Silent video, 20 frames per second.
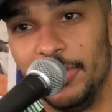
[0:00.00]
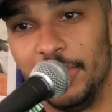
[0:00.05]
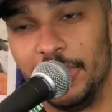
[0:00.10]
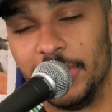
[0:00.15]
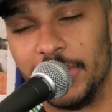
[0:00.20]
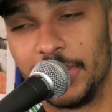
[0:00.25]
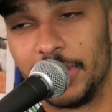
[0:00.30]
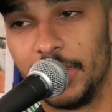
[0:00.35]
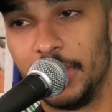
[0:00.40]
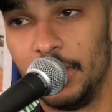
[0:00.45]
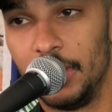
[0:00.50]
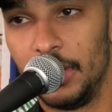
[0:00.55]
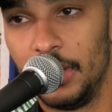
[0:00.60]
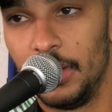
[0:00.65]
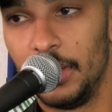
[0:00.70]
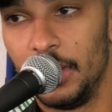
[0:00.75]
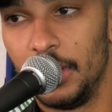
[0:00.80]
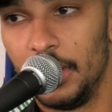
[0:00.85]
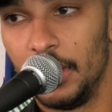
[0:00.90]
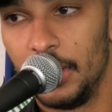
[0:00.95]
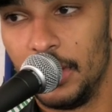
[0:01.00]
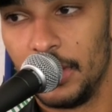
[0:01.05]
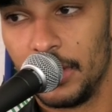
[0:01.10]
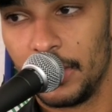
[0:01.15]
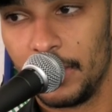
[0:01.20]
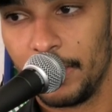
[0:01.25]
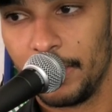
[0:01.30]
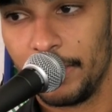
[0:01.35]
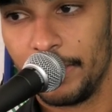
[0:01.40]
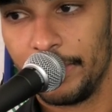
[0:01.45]
just
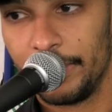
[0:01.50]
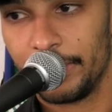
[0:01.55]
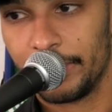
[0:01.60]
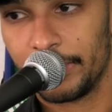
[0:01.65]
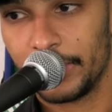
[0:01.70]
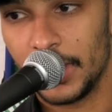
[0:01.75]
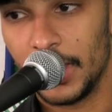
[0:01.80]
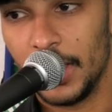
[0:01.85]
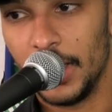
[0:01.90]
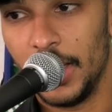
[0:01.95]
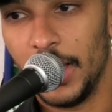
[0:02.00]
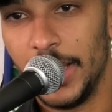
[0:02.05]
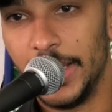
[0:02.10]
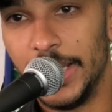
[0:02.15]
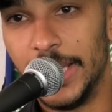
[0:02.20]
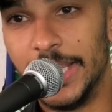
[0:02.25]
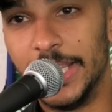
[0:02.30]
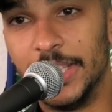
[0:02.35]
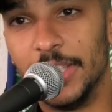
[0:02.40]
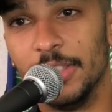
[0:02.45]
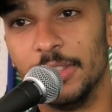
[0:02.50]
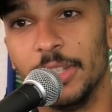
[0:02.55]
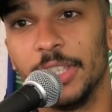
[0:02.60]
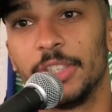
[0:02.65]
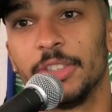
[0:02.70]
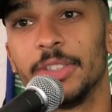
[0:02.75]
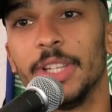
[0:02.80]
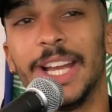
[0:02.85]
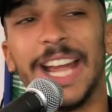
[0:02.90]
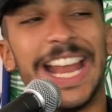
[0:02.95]
they're mattress and and then the
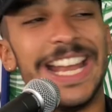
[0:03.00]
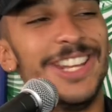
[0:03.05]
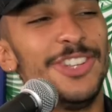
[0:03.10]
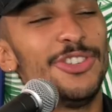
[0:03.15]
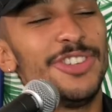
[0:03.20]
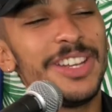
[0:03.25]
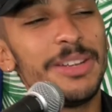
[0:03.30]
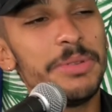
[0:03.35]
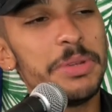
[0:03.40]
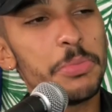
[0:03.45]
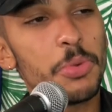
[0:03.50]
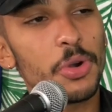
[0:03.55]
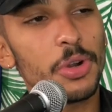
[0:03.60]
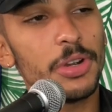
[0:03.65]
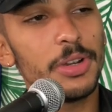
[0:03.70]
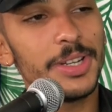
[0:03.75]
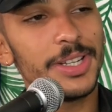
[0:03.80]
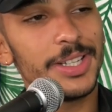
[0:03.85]
director's like, I need you to give me more.